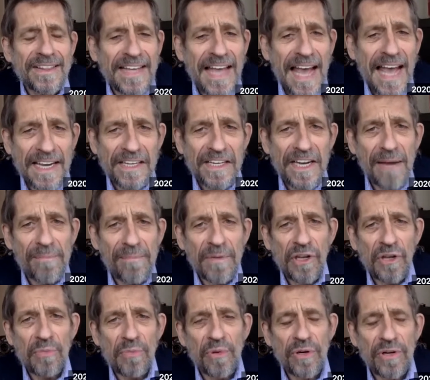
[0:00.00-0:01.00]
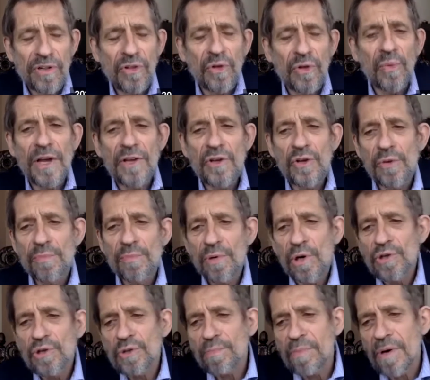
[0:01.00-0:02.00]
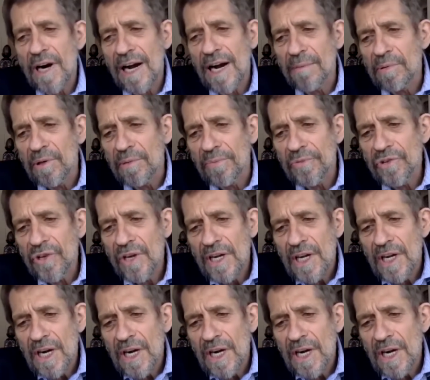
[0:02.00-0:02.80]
the academic community, the way you approach problems.